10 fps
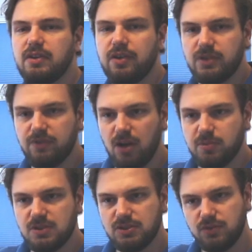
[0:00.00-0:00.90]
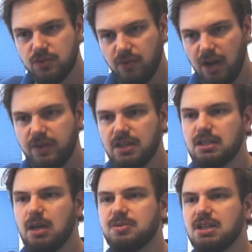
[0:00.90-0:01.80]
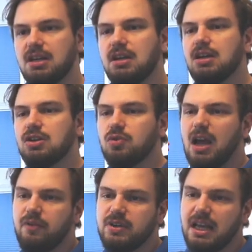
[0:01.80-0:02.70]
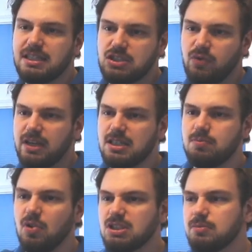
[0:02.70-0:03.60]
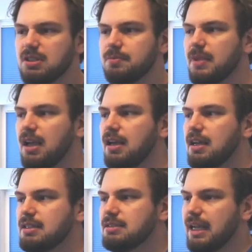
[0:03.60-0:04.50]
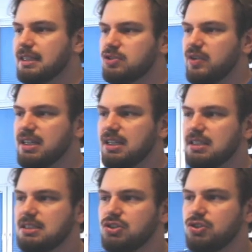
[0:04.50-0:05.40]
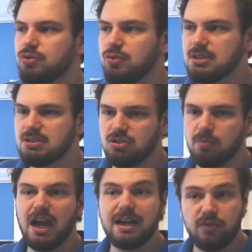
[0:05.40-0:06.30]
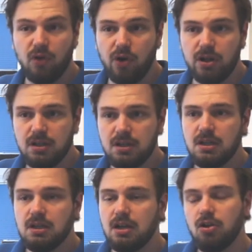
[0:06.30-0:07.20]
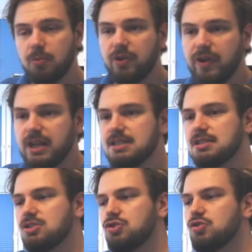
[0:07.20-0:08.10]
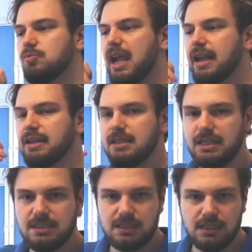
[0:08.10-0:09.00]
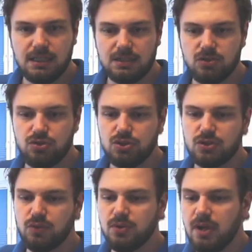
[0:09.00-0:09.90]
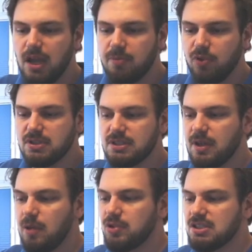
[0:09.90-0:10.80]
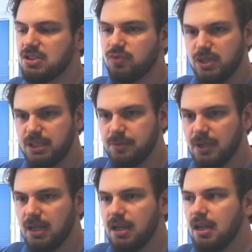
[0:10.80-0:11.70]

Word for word: we have developed the screwdriving adapter to have it as straight as possible. The next thing is to use some kind of oil and lubricant to make it easier to screw, uh, pull the, uh, put the screw in.